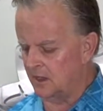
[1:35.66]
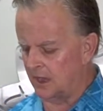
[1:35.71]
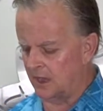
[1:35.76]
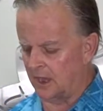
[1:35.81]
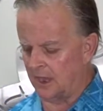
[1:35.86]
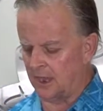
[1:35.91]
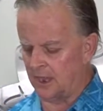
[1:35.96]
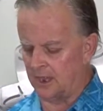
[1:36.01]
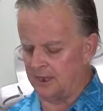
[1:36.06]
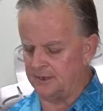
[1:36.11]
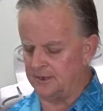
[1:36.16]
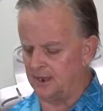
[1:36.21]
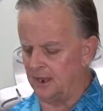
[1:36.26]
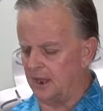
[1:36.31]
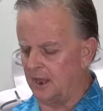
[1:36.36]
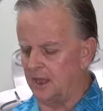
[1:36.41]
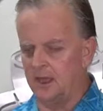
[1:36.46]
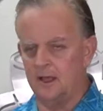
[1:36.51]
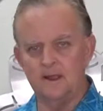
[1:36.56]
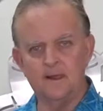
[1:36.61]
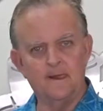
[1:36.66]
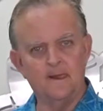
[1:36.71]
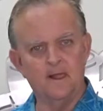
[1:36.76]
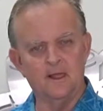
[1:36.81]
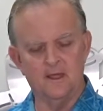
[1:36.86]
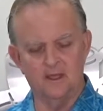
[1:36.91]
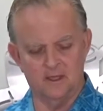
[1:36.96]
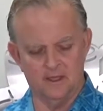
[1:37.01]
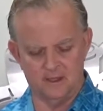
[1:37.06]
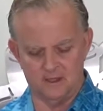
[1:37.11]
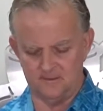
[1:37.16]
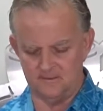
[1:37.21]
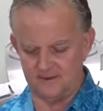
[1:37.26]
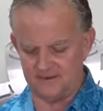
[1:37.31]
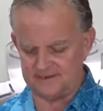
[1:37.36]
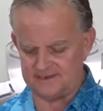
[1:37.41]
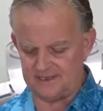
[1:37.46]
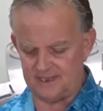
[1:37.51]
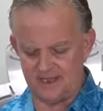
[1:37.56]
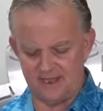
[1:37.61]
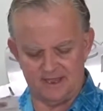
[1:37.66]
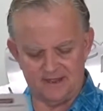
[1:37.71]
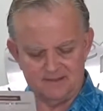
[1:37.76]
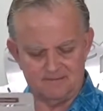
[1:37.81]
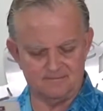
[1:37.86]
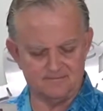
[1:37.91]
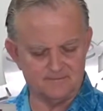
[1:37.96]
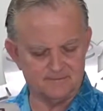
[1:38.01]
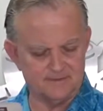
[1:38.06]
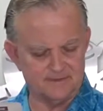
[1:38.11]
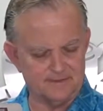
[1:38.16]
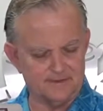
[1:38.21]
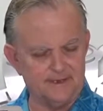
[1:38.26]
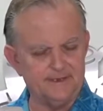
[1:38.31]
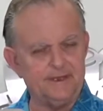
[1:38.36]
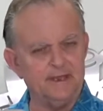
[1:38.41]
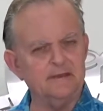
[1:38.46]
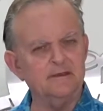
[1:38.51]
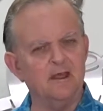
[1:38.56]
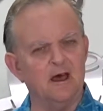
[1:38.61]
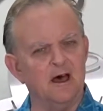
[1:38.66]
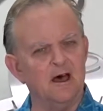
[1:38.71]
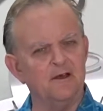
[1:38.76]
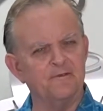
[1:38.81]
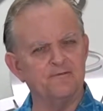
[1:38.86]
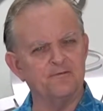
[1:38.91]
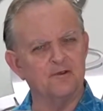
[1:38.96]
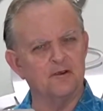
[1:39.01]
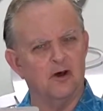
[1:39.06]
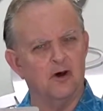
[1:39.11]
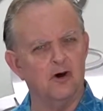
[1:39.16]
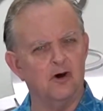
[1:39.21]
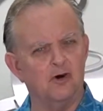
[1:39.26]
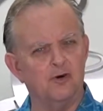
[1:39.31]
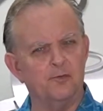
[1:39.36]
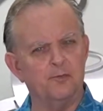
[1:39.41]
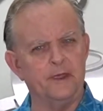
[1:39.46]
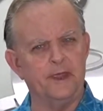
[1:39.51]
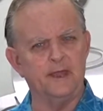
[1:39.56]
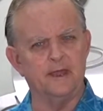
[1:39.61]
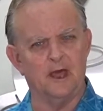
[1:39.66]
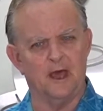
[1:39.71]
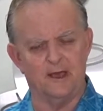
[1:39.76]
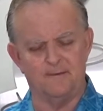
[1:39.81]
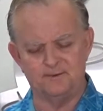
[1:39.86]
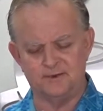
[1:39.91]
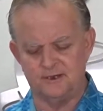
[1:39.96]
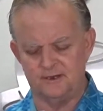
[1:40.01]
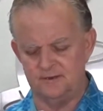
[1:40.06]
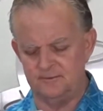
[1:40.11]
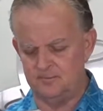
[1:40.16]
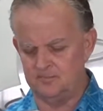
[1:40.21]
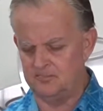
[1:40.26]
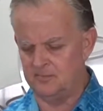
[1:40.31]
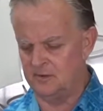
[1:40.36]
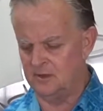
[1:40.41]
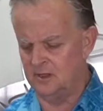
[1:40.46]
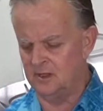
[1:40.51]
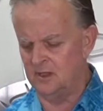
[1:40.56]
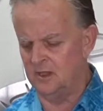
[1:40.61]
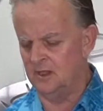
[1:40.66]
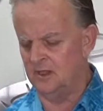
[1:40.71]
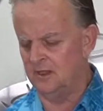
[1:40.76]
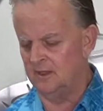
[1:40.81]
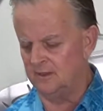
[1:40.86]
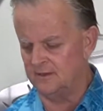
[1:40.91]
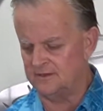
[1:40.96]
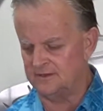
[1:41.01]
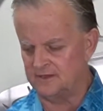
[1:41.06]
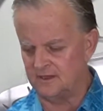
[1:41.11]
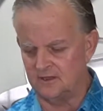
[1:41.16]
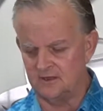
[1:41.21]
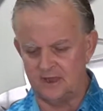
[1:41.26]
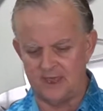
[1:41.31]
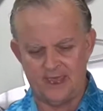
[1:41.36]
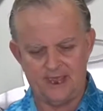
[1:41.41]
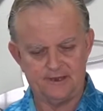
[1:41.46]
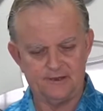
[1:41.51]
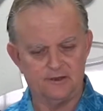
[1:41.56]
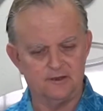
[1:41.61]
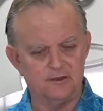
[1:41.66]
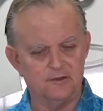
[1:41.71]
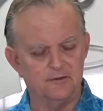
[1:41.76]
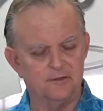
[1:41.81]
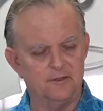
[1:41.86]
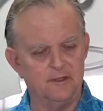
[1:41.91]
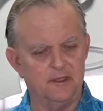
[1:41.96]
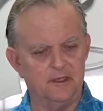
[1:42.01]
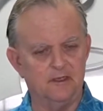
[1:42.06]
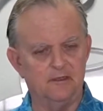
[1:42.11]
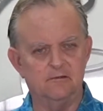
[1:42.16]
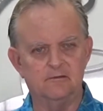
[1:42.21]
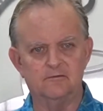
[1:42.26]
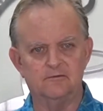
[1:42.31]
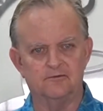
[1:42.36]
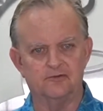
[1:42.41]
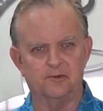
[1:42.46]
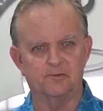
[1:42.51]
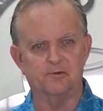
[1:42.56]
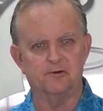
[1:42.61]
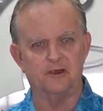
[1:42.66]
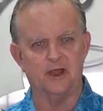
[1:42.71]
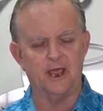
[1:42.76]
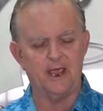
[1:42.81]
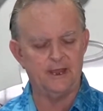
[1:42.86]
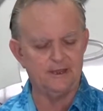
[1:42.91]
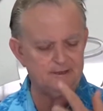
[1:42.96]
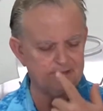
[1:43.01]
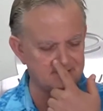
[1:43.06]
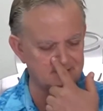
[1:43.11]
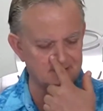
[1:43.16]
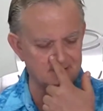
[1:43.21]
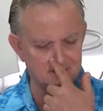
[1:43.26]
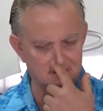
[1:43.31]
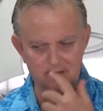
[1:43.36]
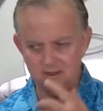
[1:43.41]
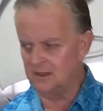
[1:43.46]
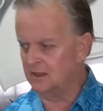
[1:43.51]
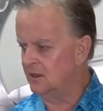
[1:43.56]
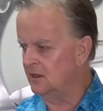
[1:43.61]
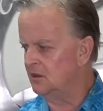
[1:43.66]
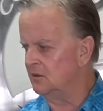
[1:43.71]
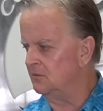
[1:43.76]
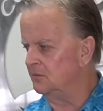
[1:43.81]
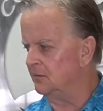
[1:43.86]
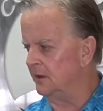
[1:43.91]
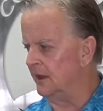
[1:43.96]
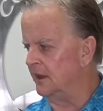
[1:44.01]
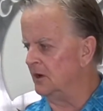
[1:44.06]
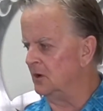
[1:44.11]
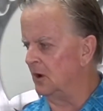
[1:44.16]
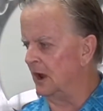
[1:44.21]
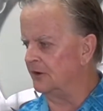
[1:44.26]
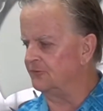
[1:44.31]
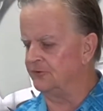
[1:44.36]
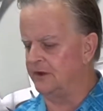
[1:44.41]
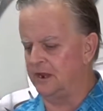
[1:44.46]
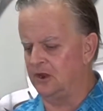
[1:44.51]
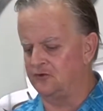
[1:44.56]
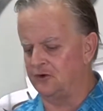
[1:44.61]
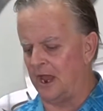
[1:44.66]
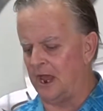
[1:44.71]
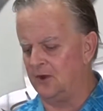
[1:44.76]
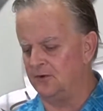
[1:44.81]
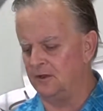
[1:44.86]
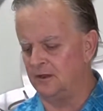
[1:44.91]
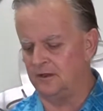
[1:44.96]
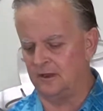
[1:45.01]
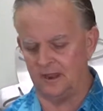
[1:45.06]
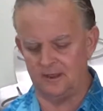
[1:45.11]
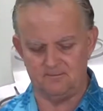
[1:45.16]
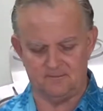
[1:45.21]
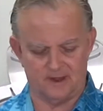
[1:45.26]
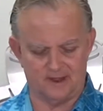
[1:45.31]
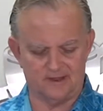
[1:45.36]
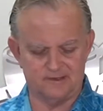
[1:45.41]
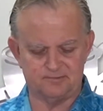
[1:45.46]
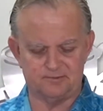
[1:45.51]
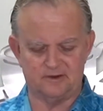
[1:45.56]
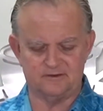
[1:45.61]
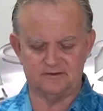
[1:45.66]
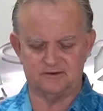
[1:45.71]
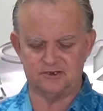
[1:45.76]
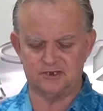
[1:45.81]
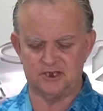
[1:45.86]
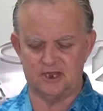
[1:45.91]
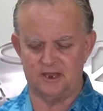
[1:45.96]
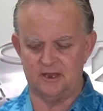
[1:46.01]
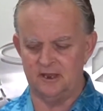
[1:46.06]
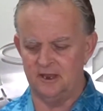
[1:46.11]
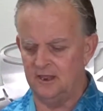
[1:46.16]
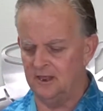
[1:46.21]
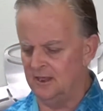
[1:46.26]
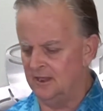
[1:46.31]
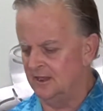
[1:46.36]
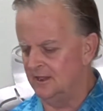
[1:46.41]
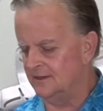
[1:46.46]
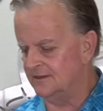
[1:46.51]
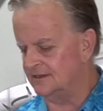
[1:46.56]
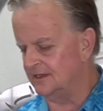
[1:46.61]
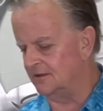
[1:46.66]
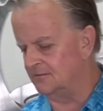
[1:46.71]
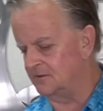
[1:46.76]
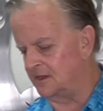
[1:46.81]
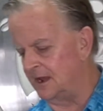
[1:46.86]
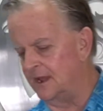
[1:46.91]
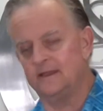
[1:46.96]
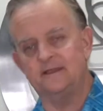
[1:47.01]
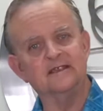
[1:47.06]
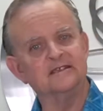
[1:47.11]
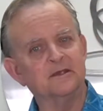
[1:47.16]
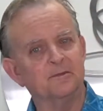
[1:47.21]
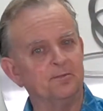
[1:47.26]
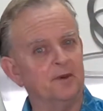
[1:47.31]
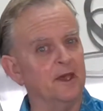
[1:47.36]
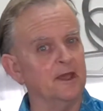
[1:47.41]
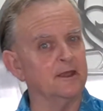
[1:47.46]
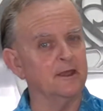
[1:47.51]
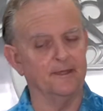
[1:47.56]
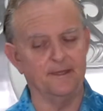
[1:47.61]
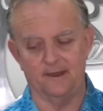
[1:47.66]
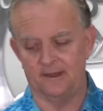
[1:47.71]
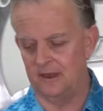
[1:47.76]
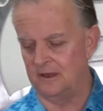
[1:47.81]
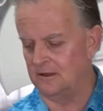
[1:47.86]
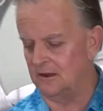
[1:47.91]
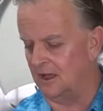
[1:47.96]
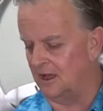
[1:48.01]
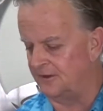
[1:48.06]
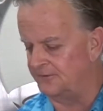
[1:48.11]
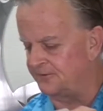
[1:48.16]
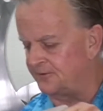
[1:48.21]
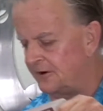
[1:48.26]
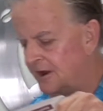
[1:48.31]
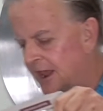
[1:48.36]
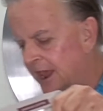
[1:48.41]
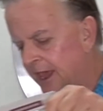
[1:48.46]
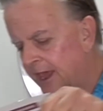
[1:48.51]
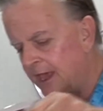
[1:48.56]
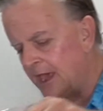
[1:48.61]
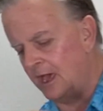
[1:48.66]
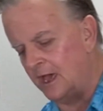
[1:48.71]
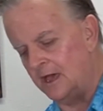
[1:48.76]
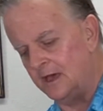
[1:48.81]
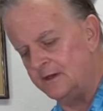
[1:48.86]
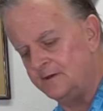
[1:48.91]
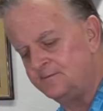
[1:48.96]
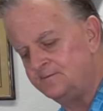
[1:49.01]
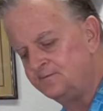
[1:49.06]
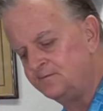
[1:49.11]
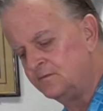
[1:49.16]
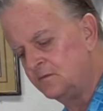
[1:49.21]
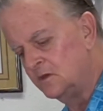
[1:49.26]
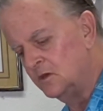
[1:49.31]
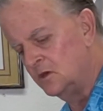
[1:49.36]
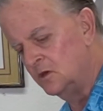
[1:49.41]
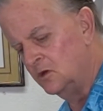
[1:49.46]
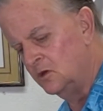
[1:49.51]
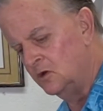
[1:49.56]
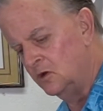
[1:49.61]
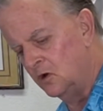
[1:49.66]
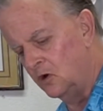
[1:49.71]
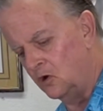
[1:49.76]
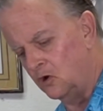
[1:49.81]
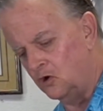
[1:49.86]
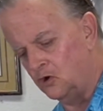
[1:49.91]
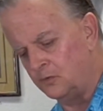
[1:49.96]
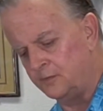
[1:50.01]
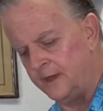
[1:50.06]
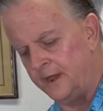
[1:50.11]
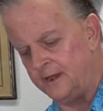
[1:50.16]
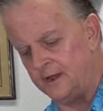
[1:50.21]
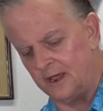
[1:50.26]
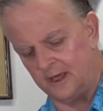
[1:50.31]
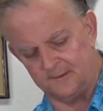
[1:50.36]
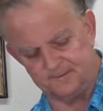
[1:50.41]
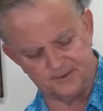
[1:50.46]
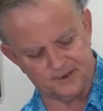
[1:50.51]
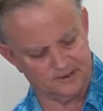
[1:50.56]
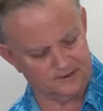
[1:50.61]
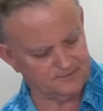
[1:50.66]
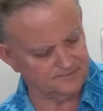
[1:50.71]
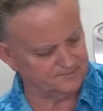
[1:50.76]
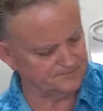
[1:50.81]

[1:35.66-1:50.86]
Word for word: And uh, I'm going to say, they didn't offer a whole bean option, so I had to do the drip grind. But, you know, I reground it to get my espresso shot. So I'm kind of disappointed they didn't offer a uh, whole bean option